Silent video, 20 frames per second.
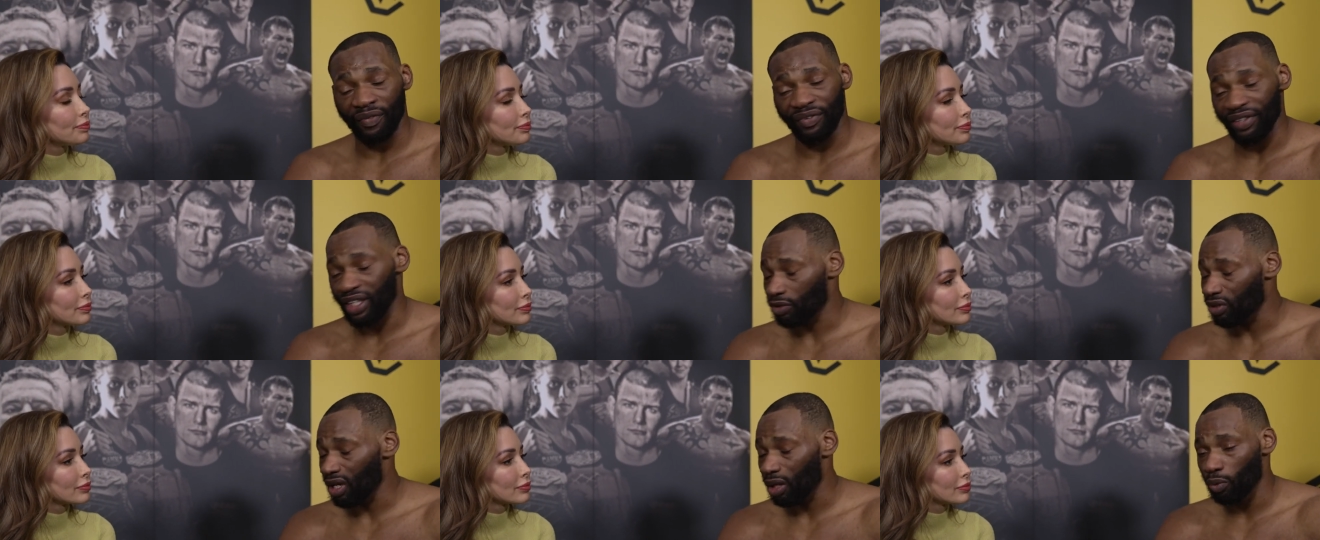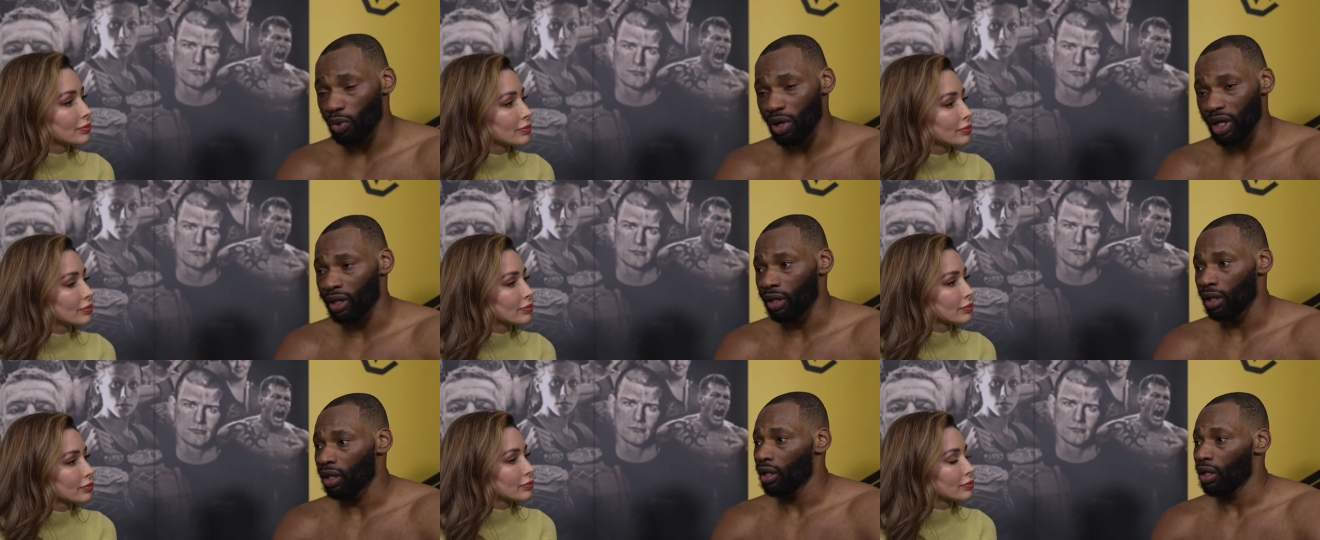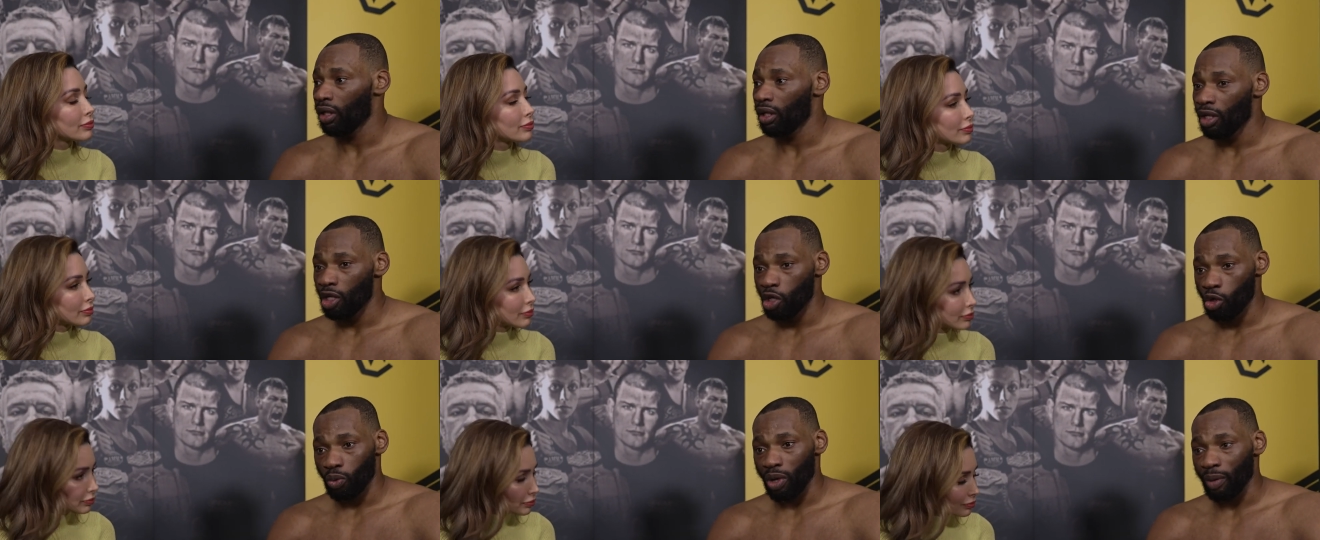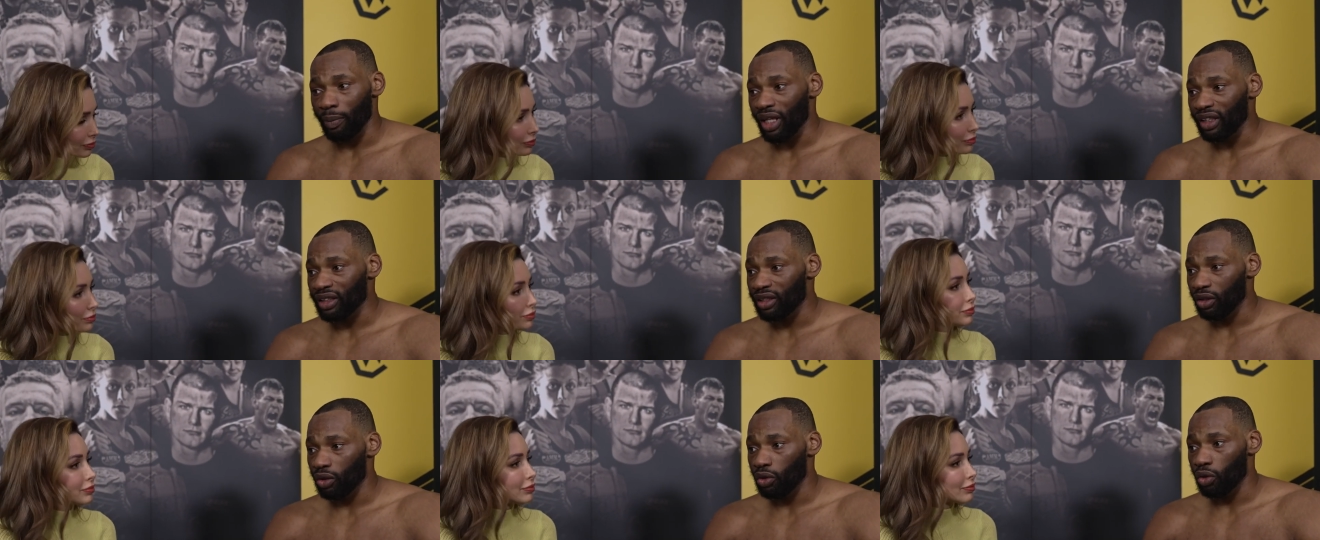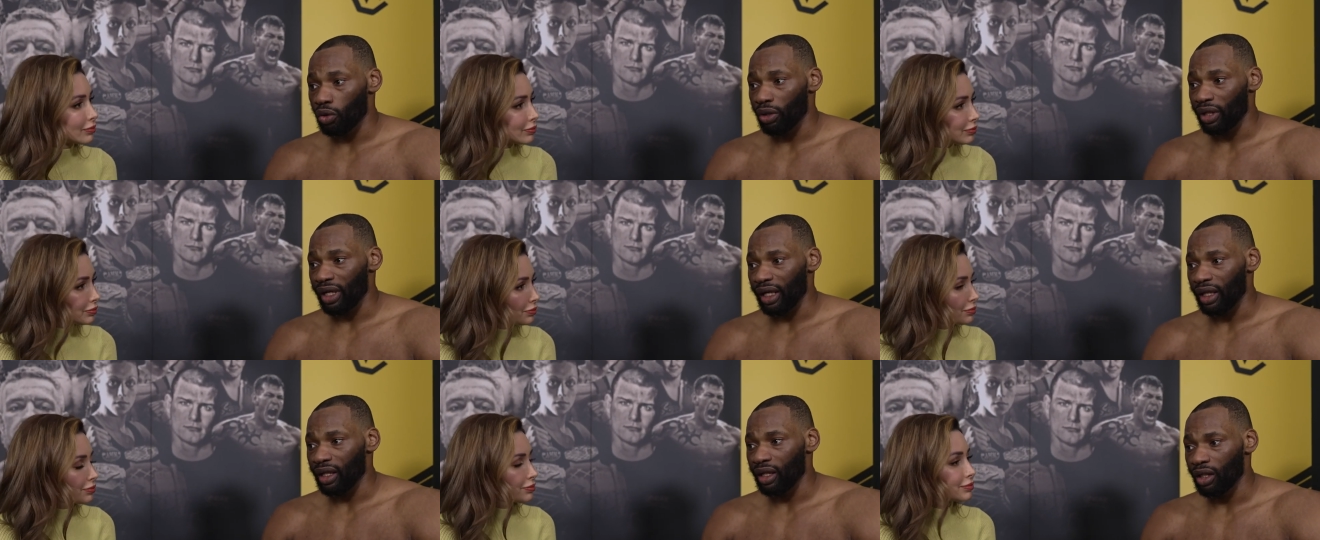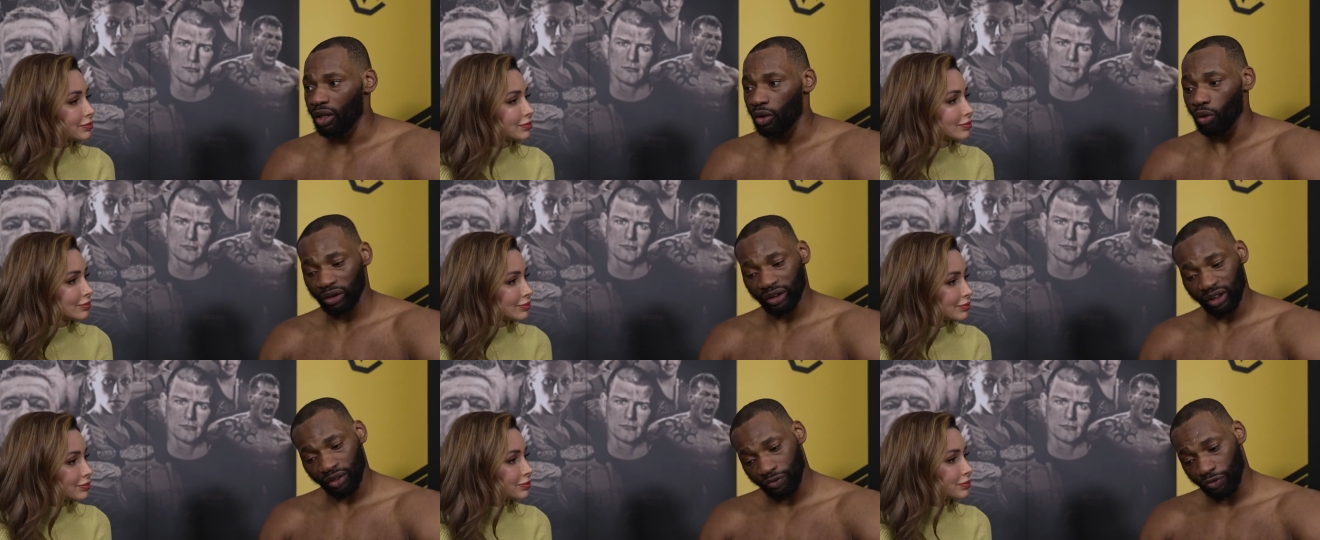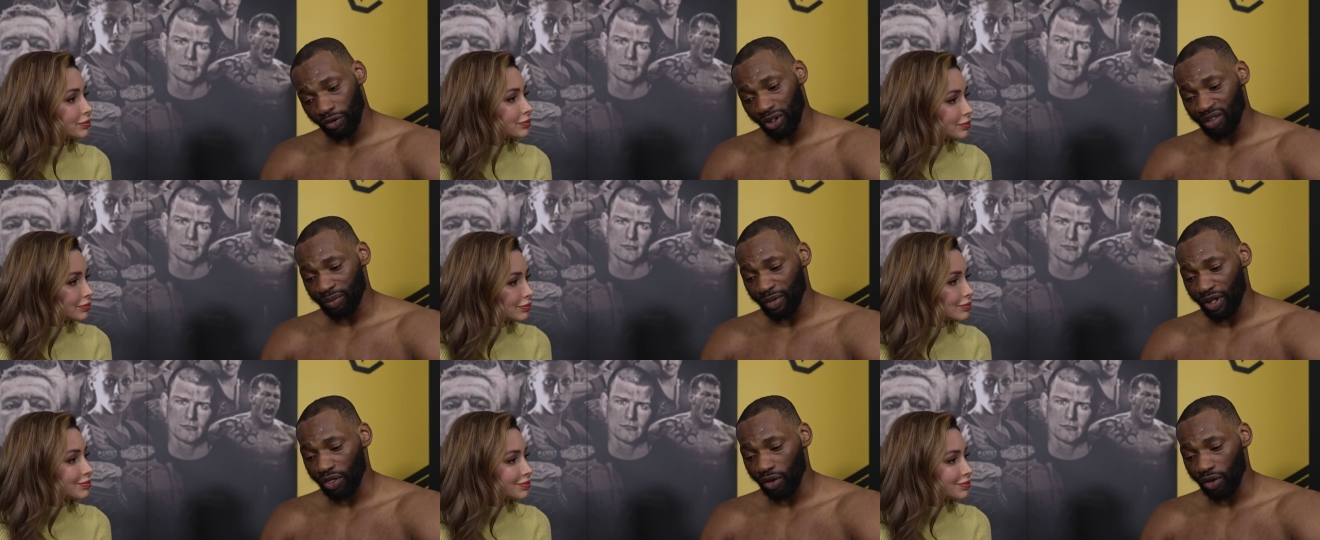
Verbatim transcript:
Speaker 1: I finished round one, went back to the corner, looked at the front of my